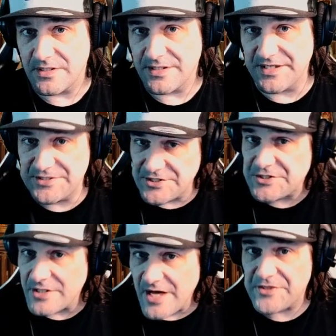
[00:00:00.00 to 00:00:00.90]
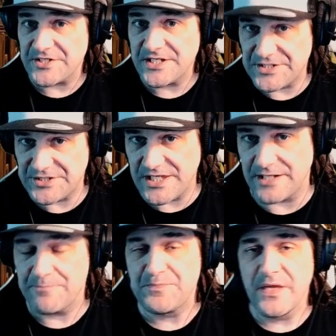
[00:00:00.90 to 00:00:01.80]
It's the sloth sin.
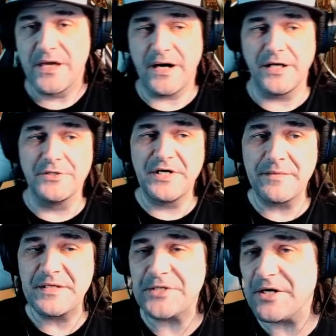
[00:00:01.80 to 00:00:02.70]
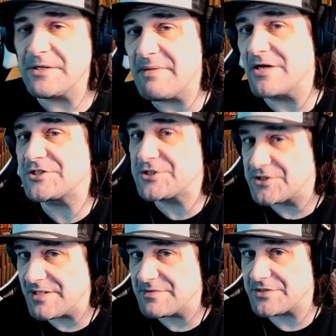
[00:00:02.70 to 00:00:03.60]
You'll hear me talk about
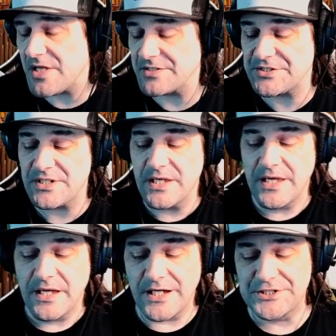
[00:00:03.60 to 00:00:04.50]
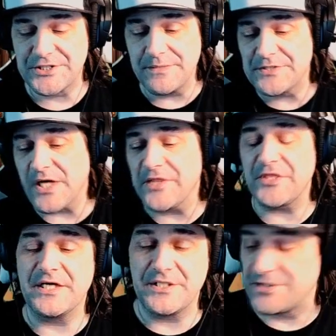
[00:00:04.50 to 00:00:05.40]
stream sloths. A stream sloth
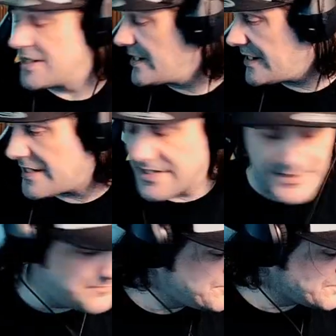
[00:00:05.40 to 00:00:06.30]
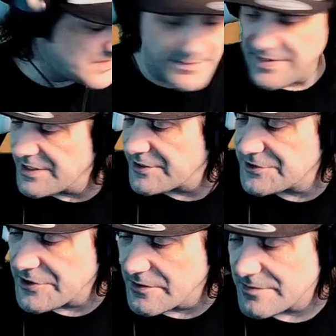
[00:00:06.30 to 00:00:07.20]
is, let me get a
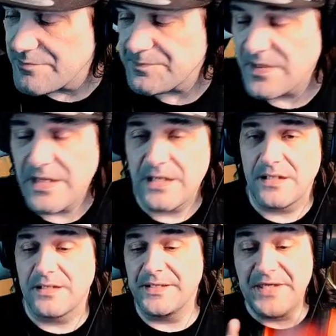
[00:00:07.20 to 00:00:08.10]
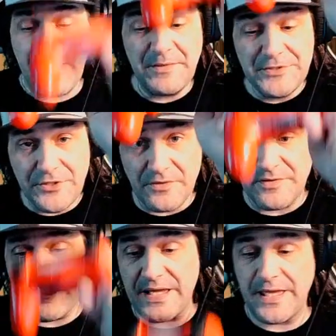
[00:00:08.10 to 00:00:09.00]
controller. Game controller in
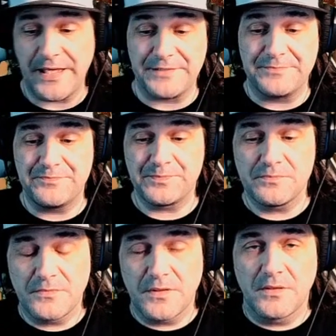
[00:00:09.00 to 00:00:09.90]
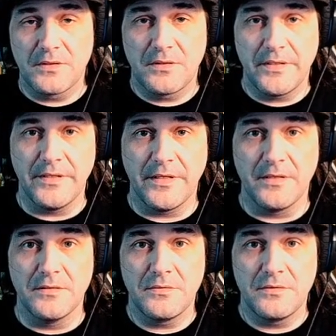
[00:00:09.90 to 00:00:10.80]
my hand.
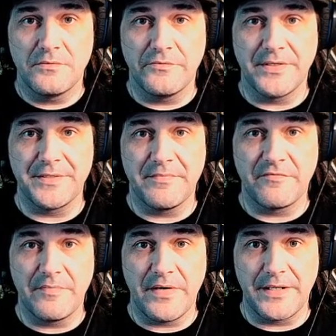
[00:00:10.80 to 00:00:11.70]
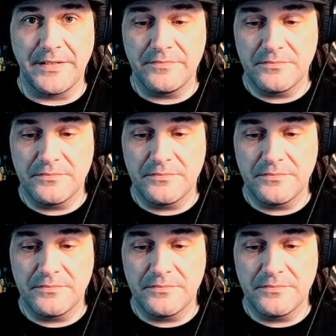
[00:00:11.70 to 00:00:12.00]
Hello. Welcome, everybody.